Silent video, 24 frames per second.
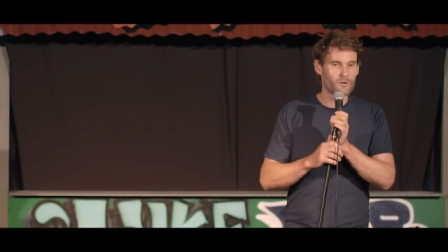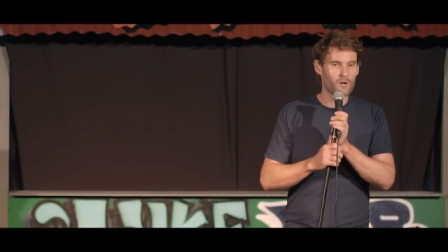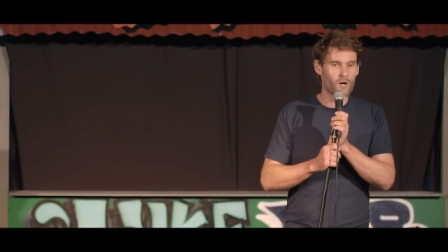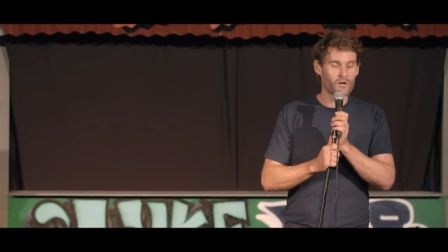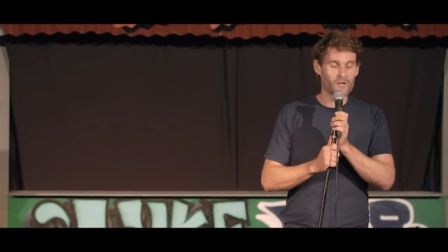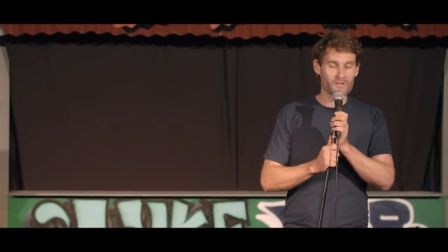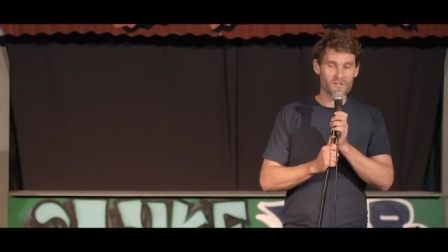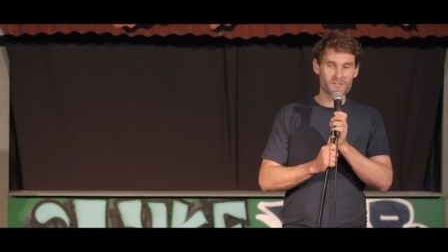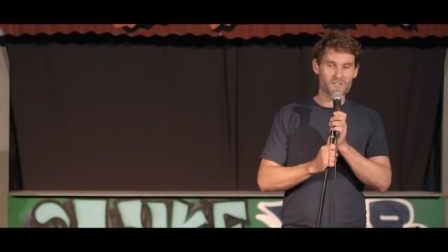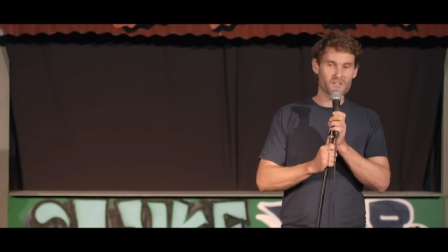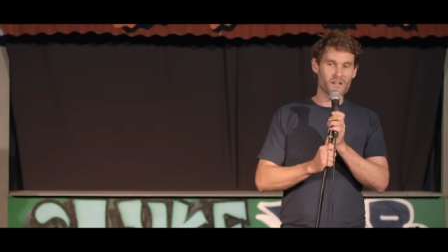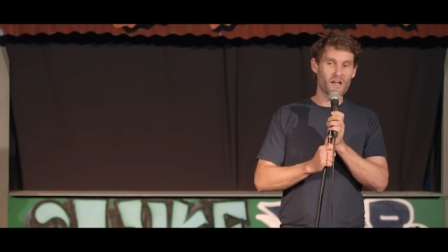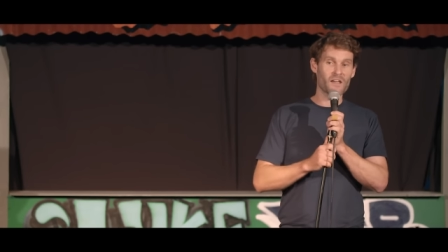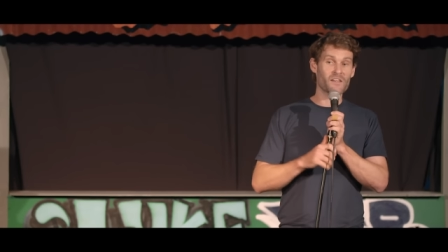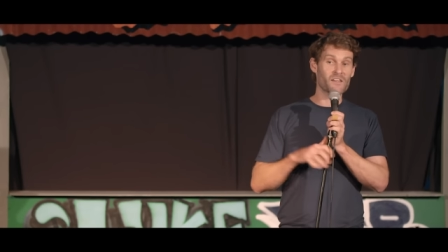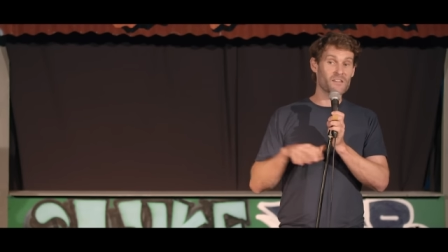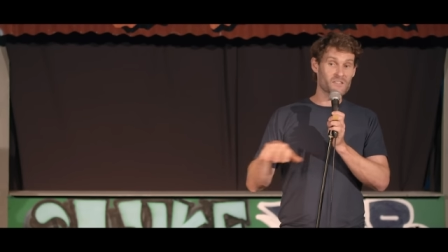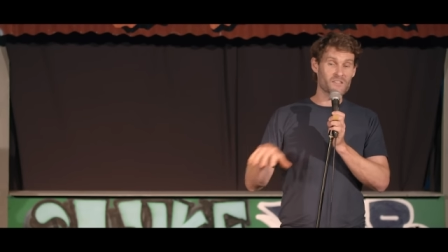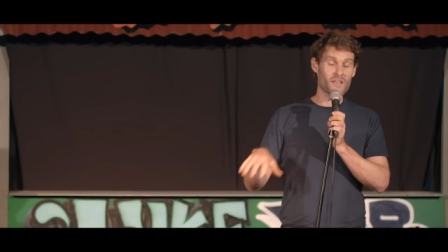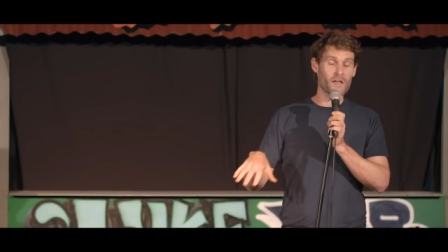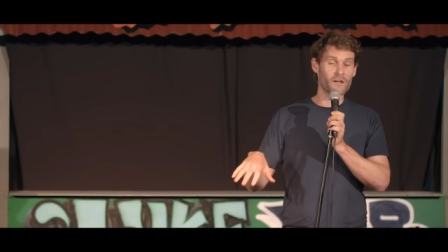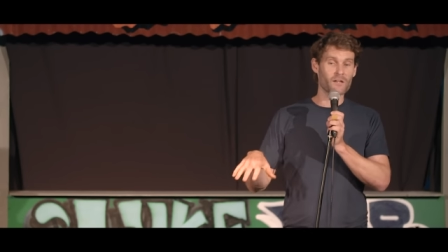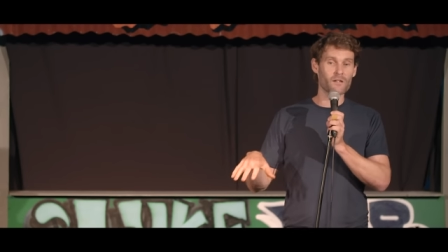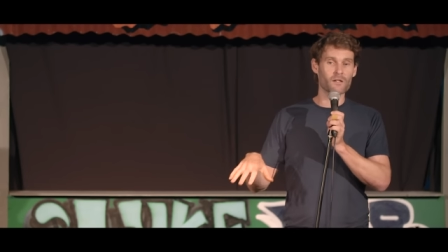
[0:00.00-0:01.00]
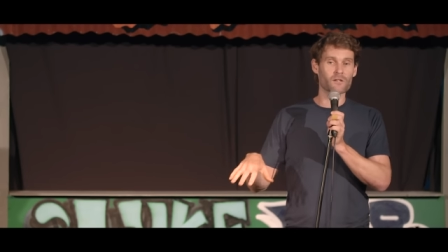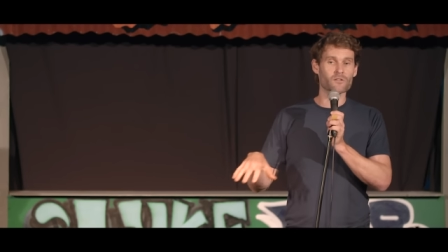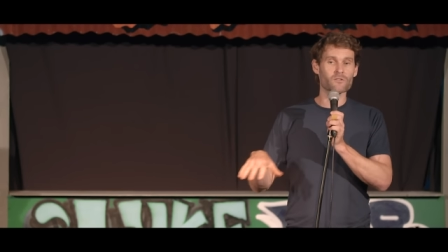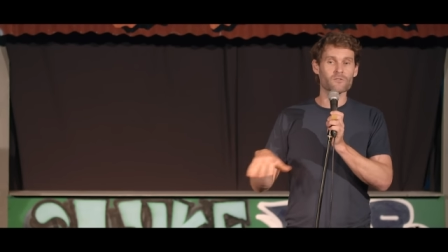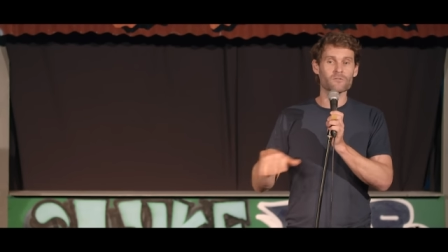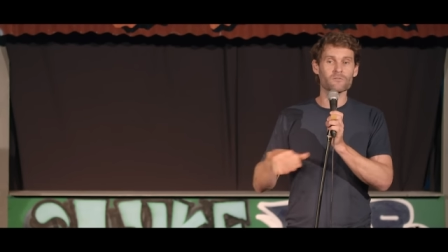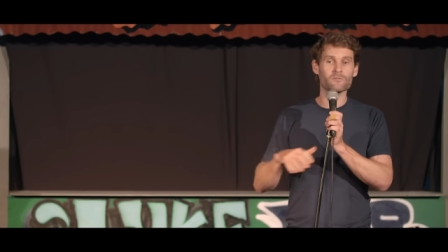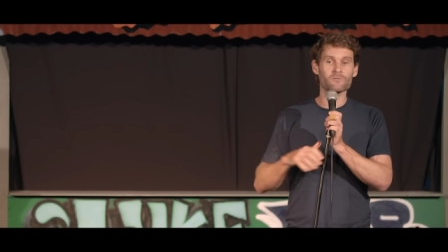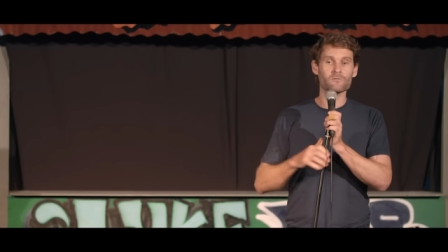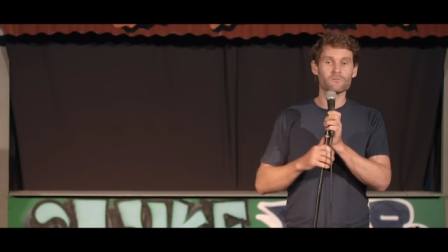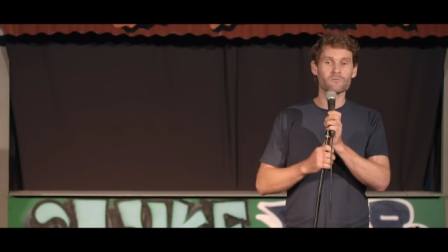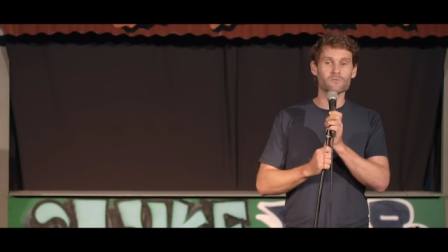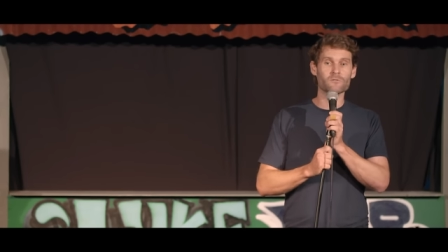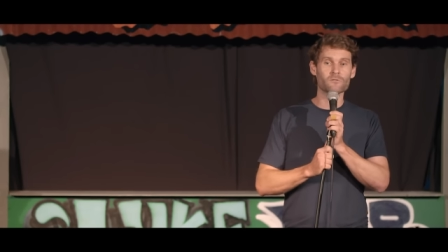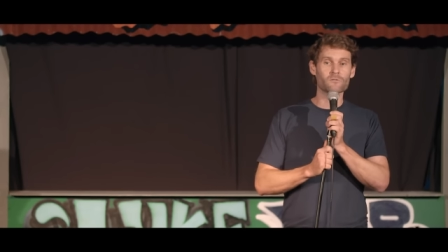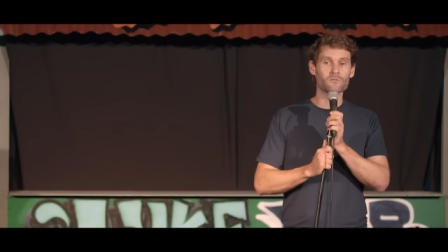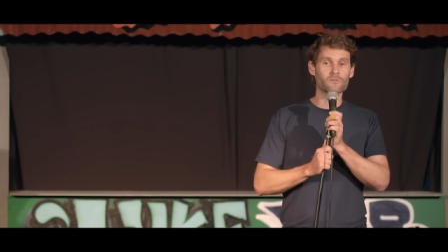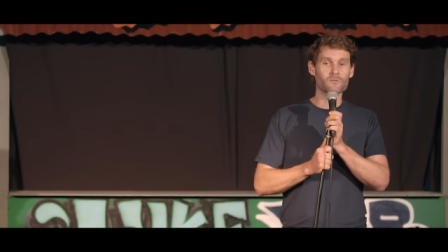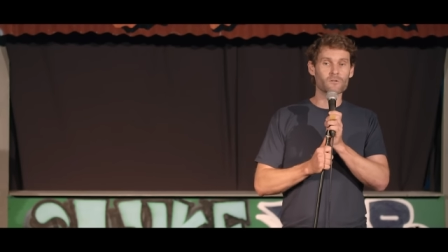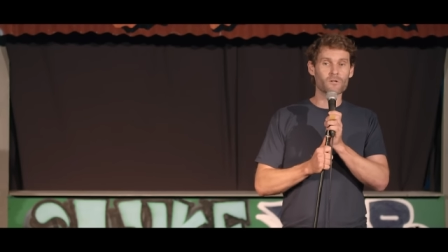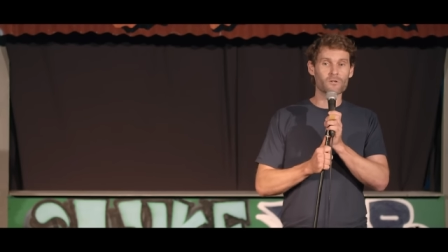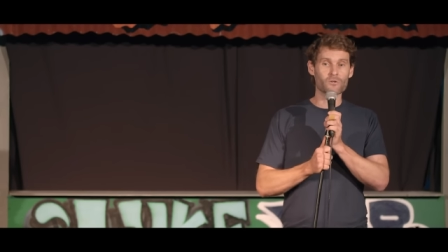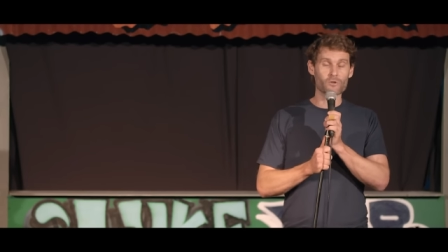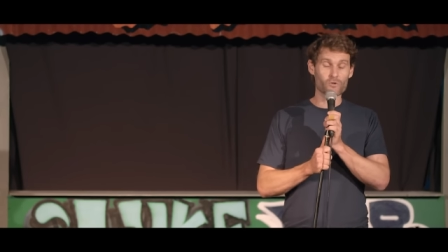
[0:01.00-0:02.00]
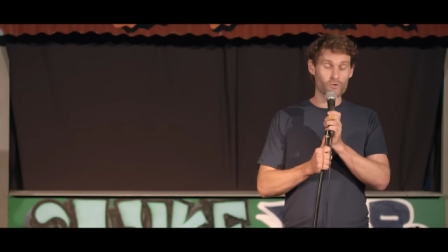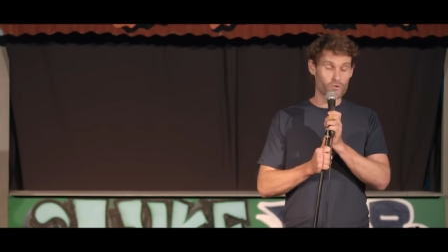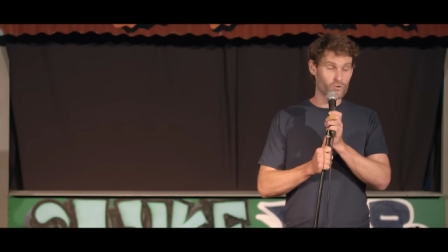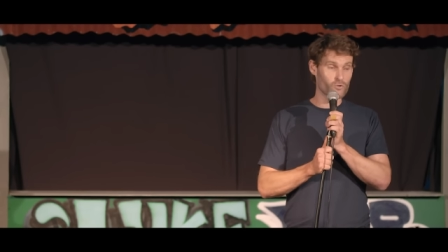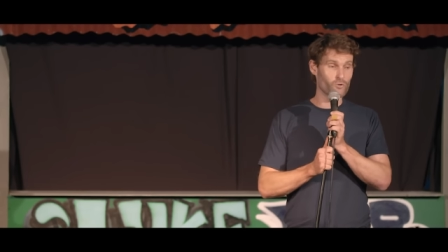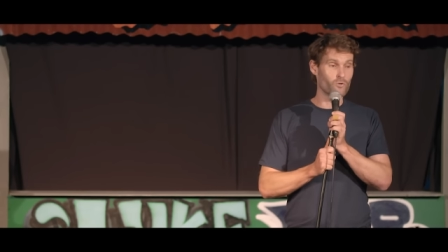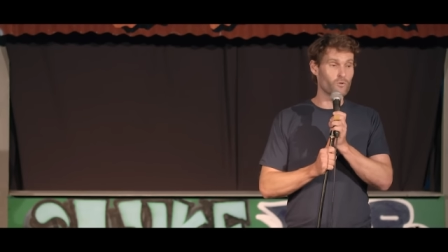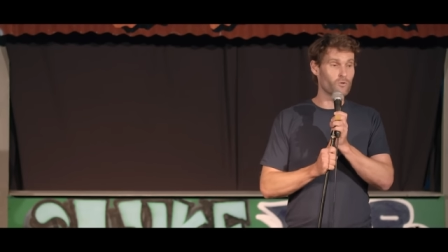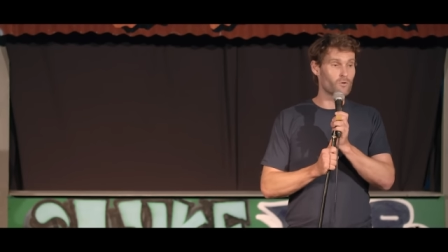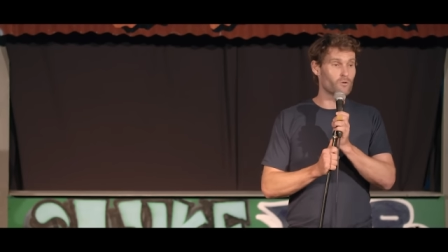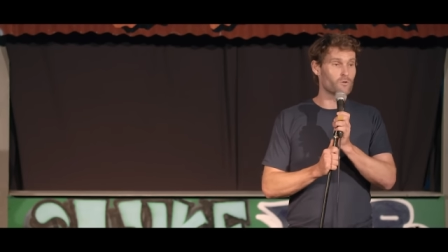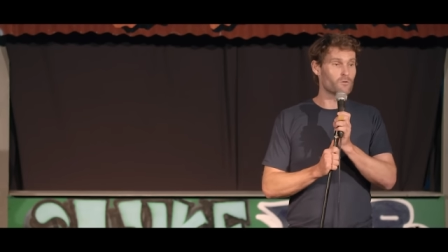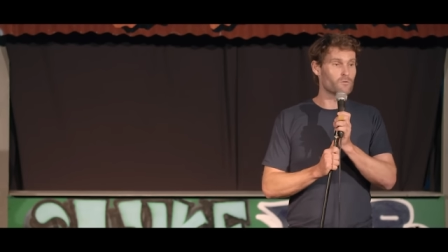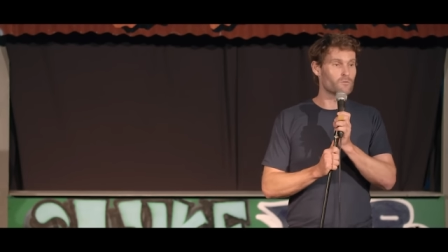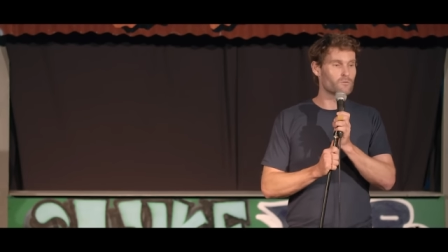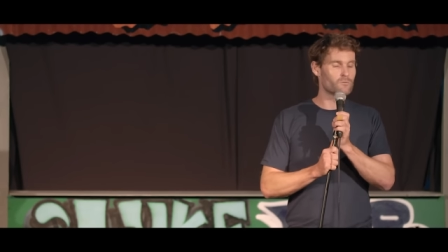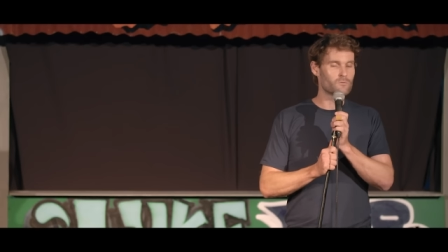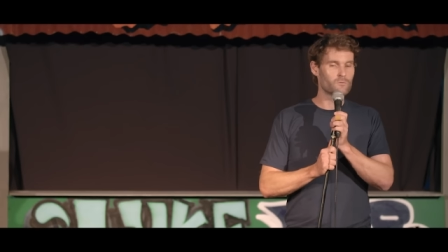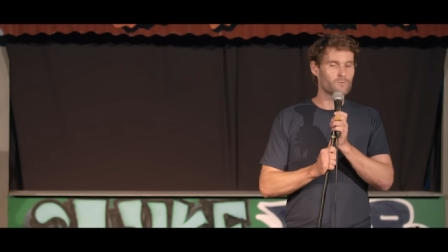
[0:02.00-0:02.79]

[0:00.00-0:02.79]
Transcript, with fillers: I didn't say, is that it? Are you sure?